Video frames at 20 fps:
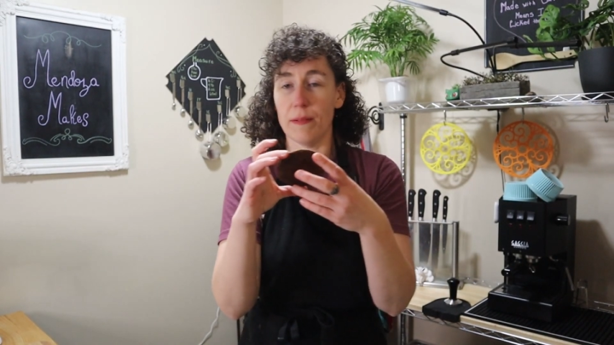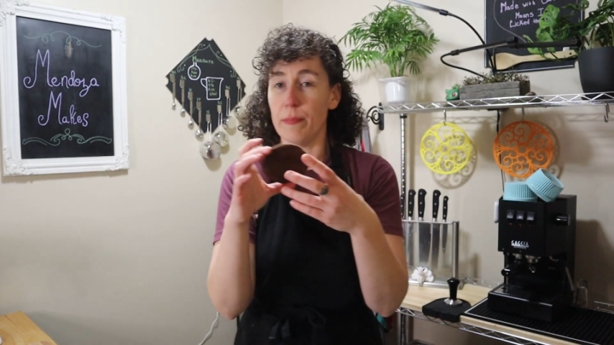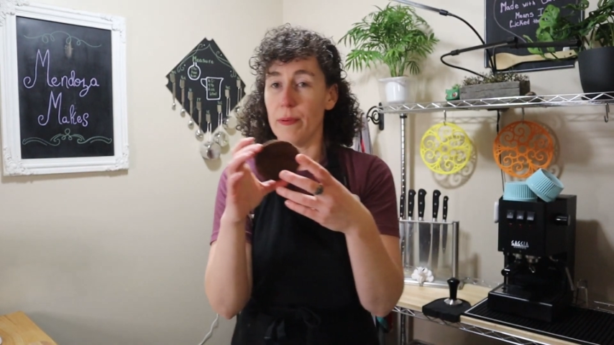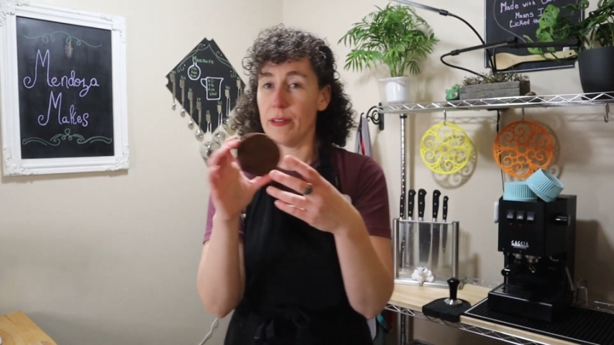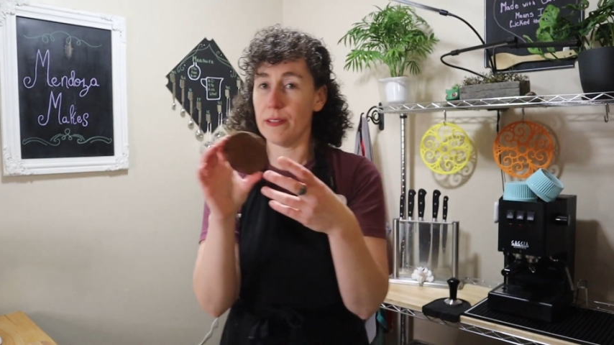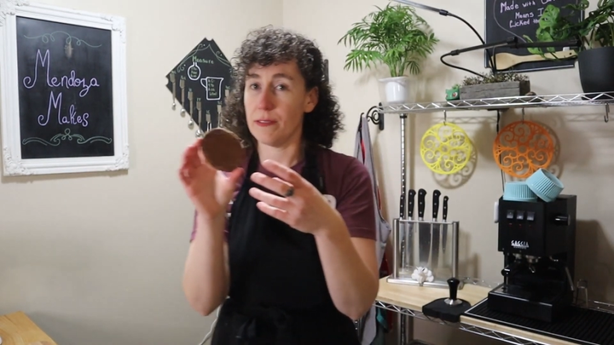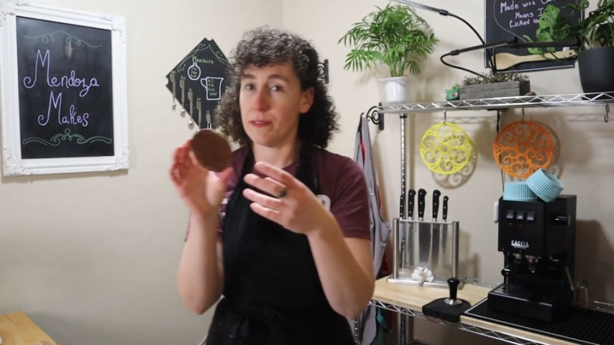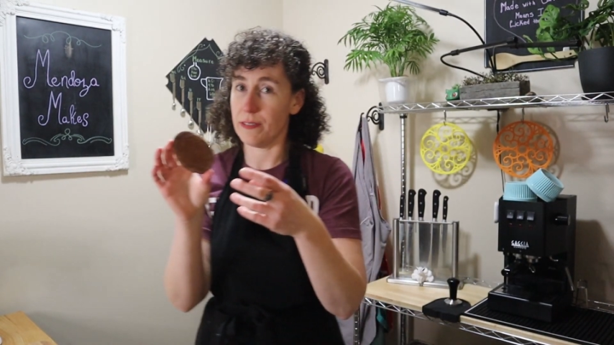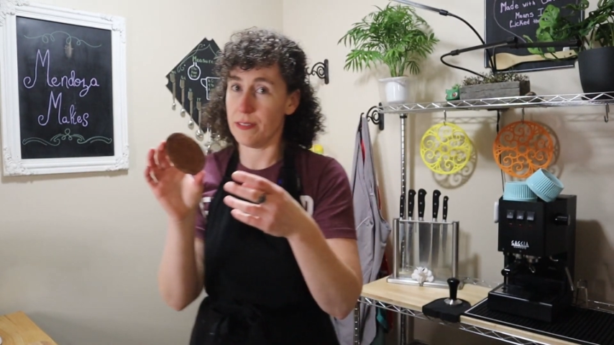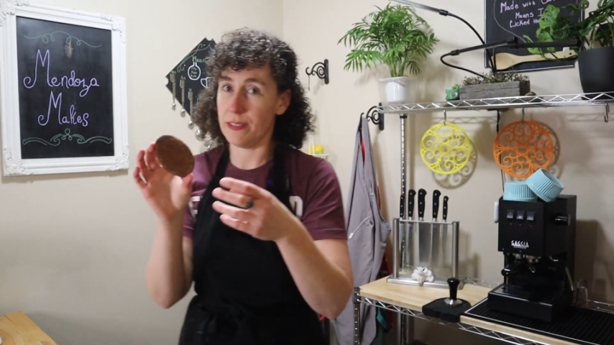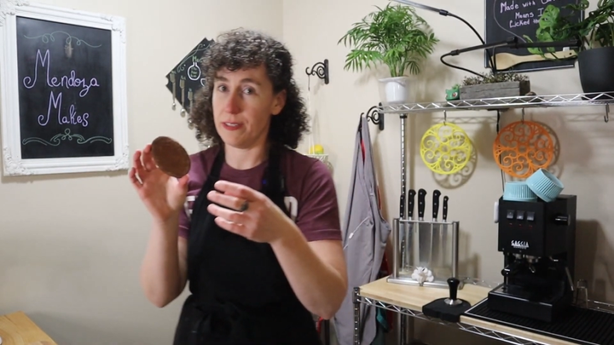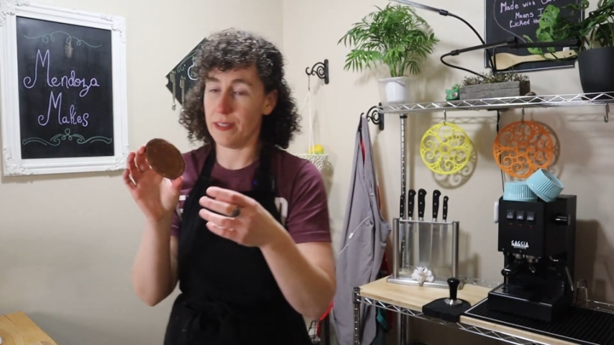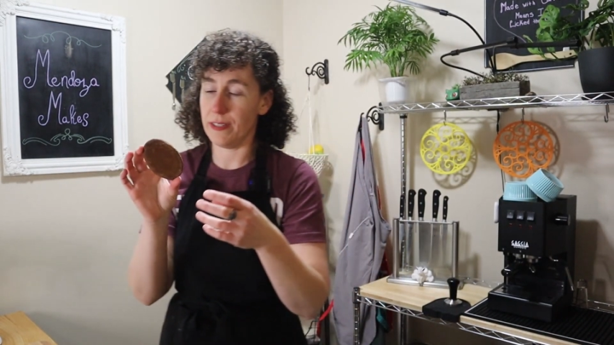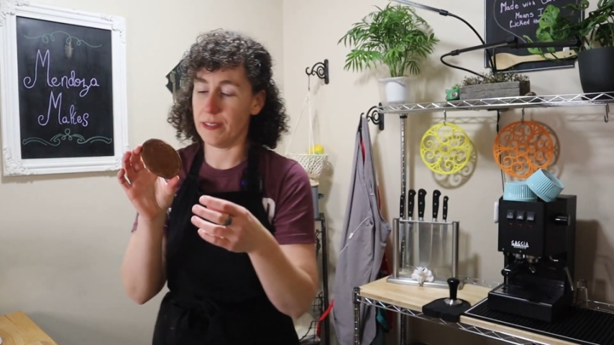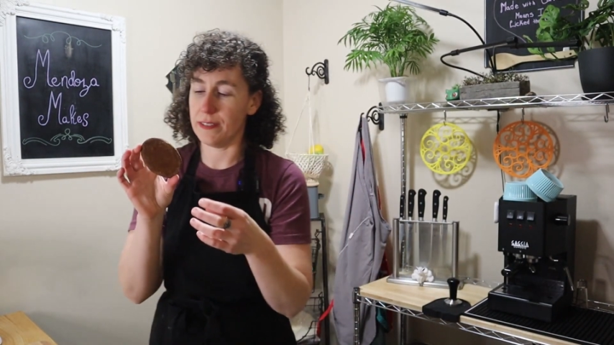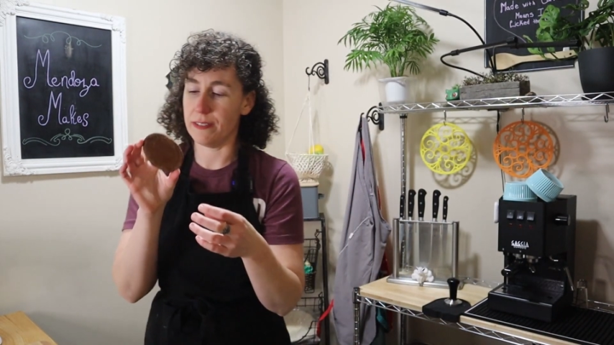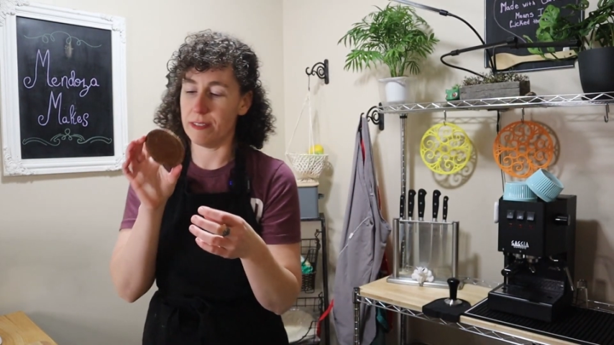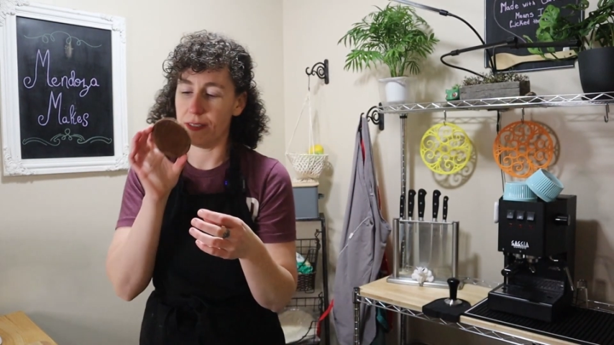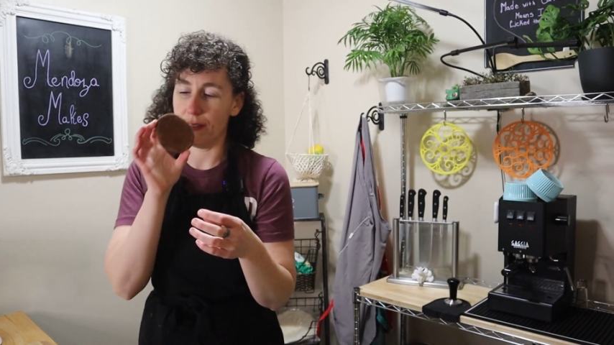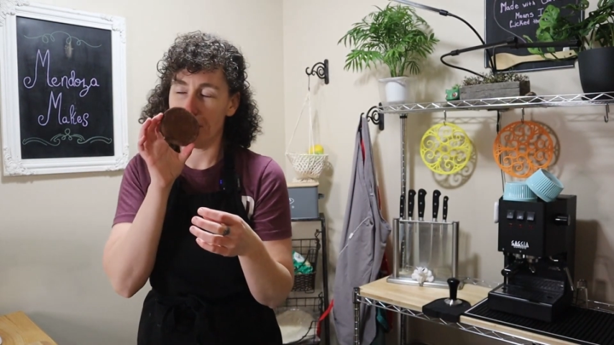baked really
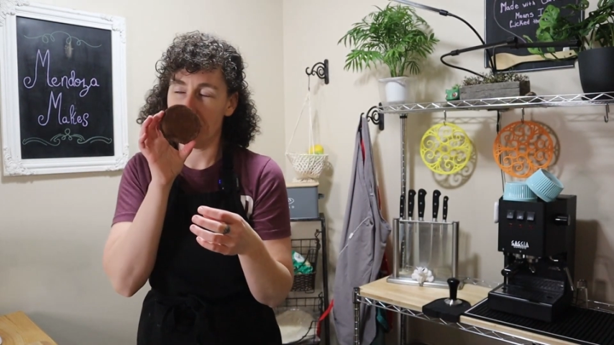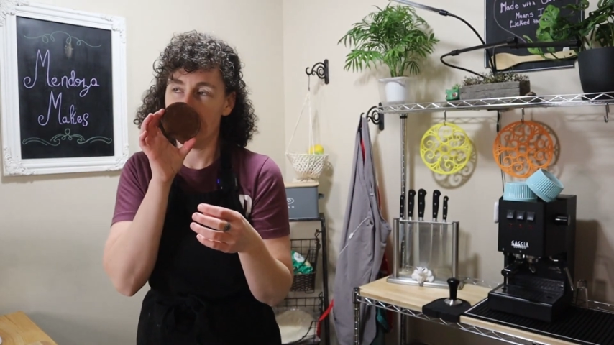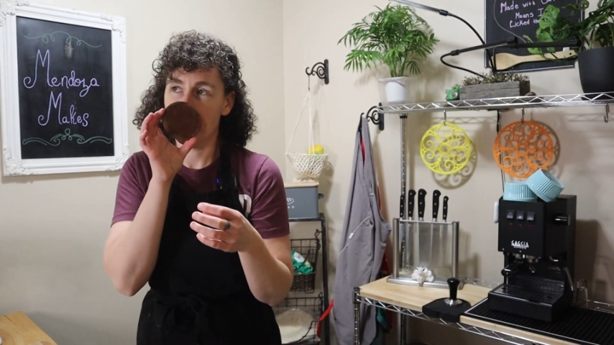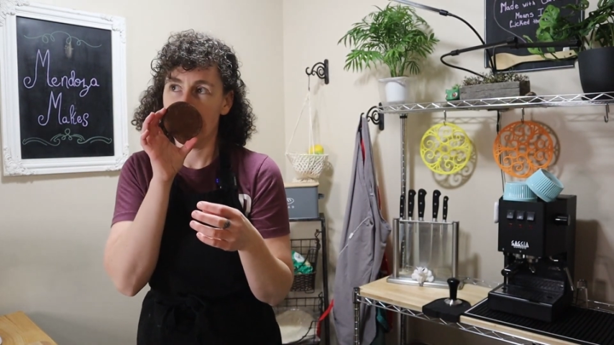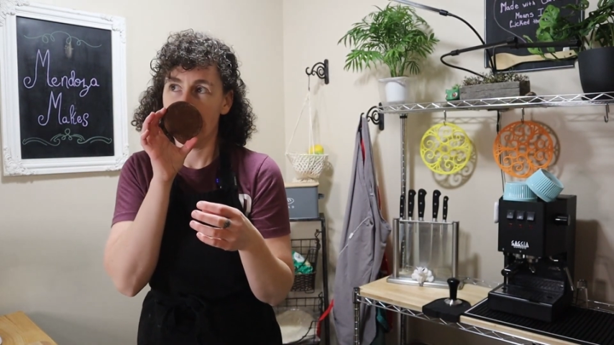nicely.